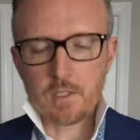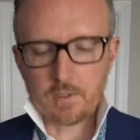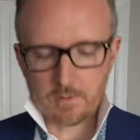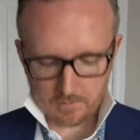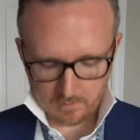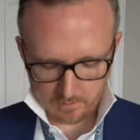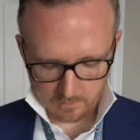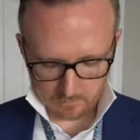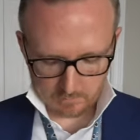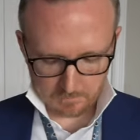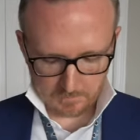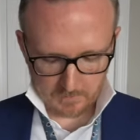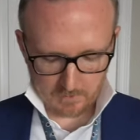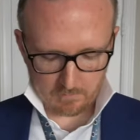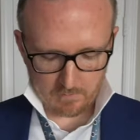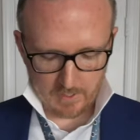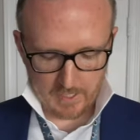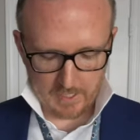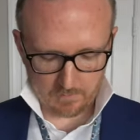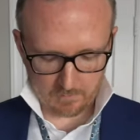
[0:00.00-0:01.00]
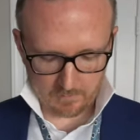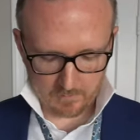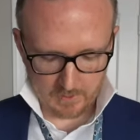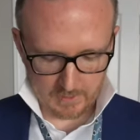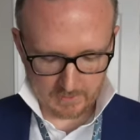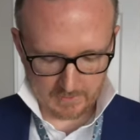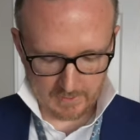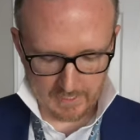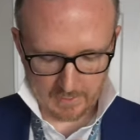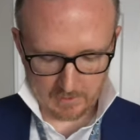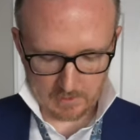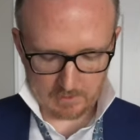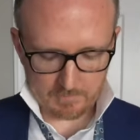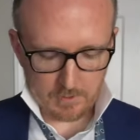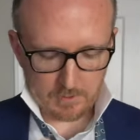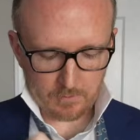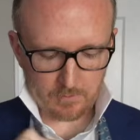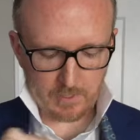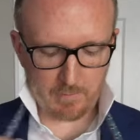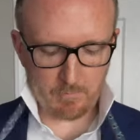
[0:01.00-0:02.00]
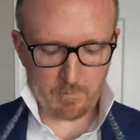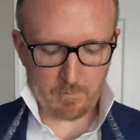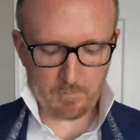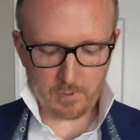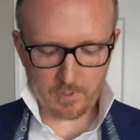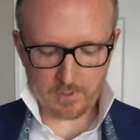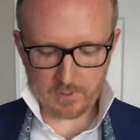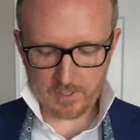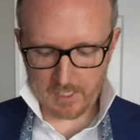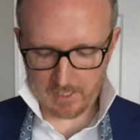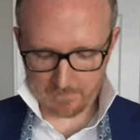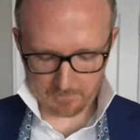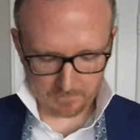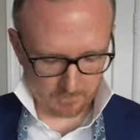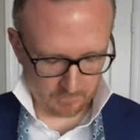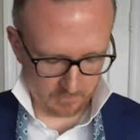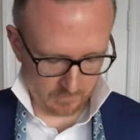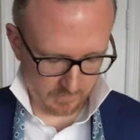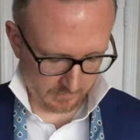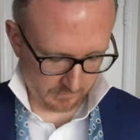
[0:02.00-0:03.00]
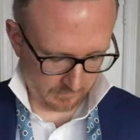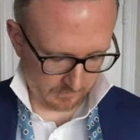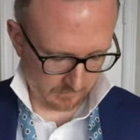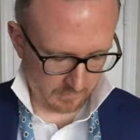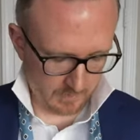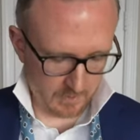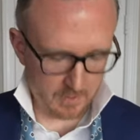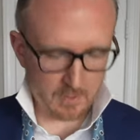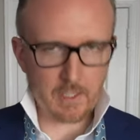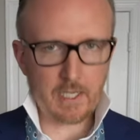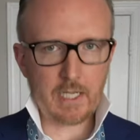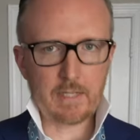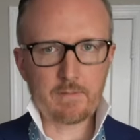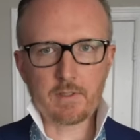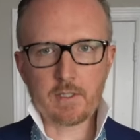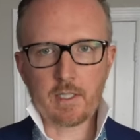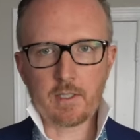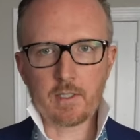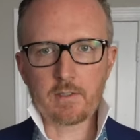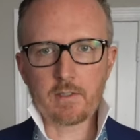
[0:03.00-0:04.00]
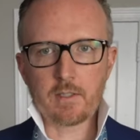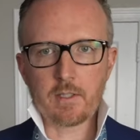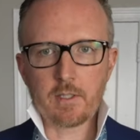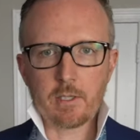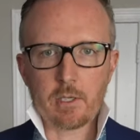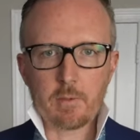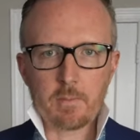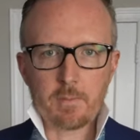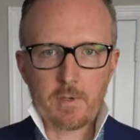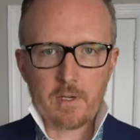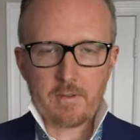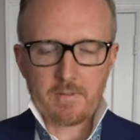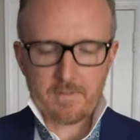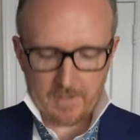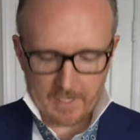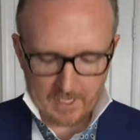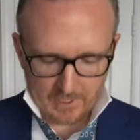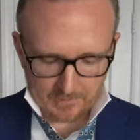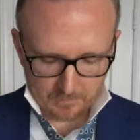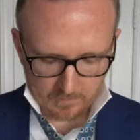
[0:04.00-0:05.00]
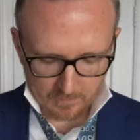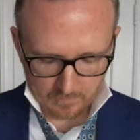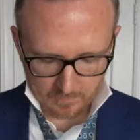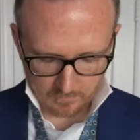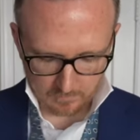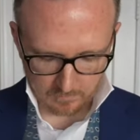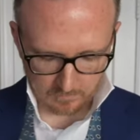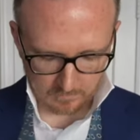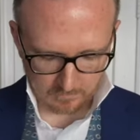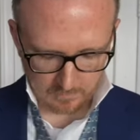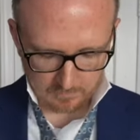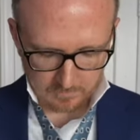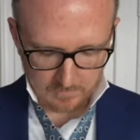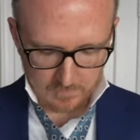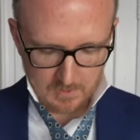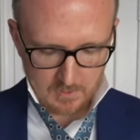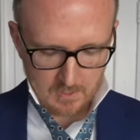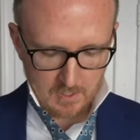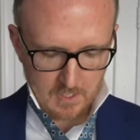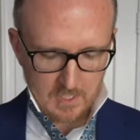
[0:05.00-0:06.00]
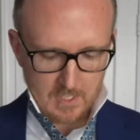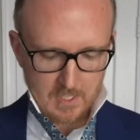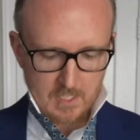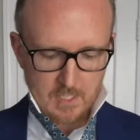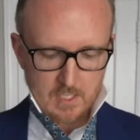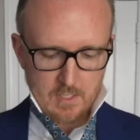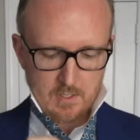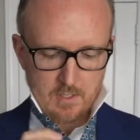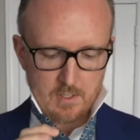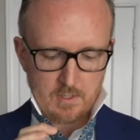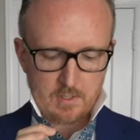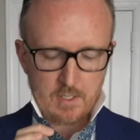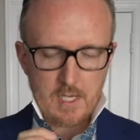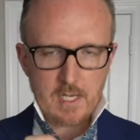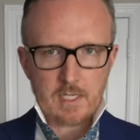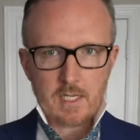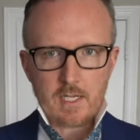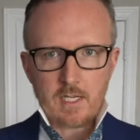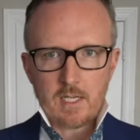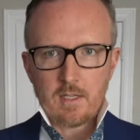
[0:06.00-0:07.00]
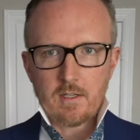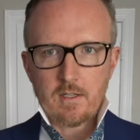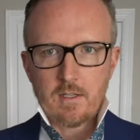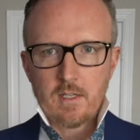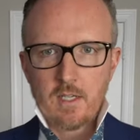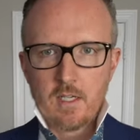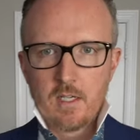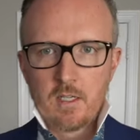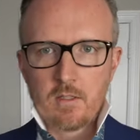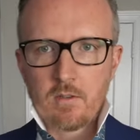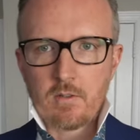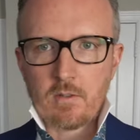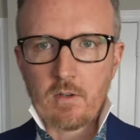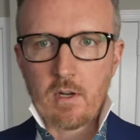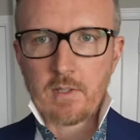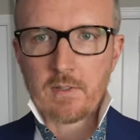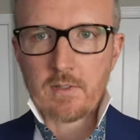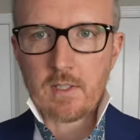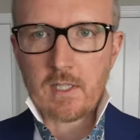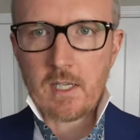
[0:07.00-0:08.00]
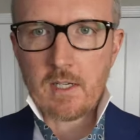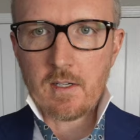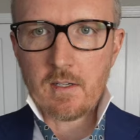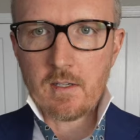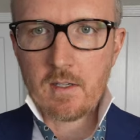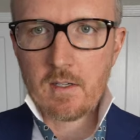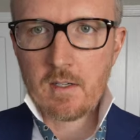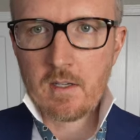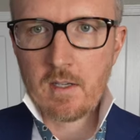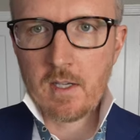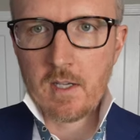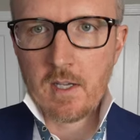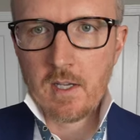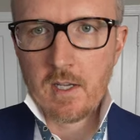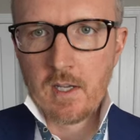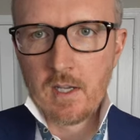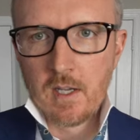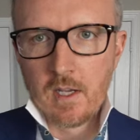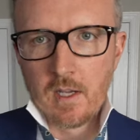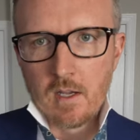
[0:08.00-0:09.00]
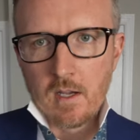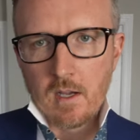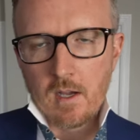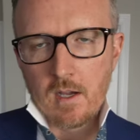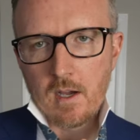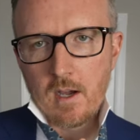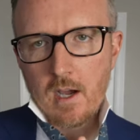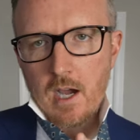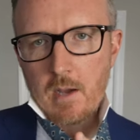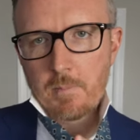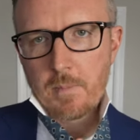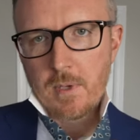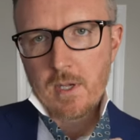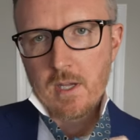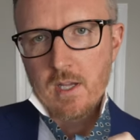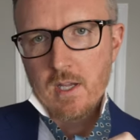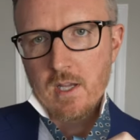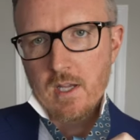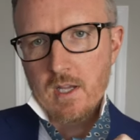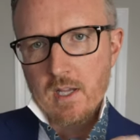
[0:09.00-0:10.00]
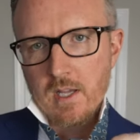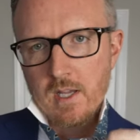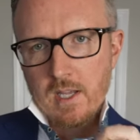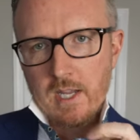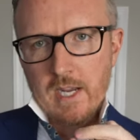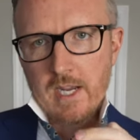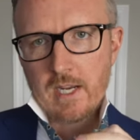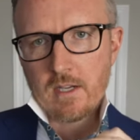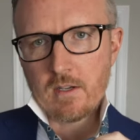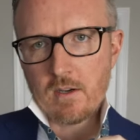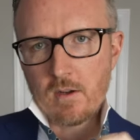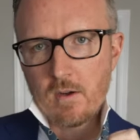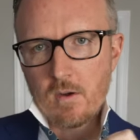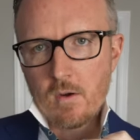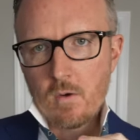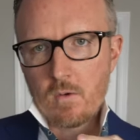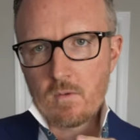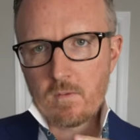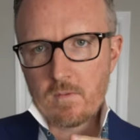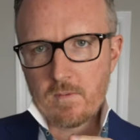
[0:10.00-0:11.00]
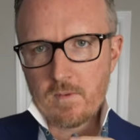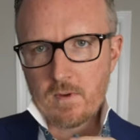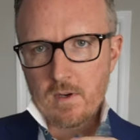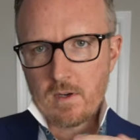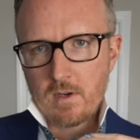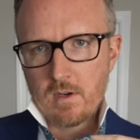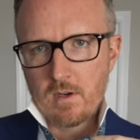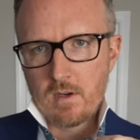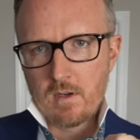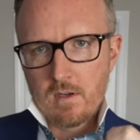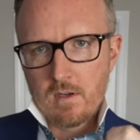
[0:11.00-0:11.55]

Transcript: just gonna loop it around like that. Let me do that one more time so you can see. I have a tendency to go pretty fast when I know how to do something. You're taking it, crossing it, up and over.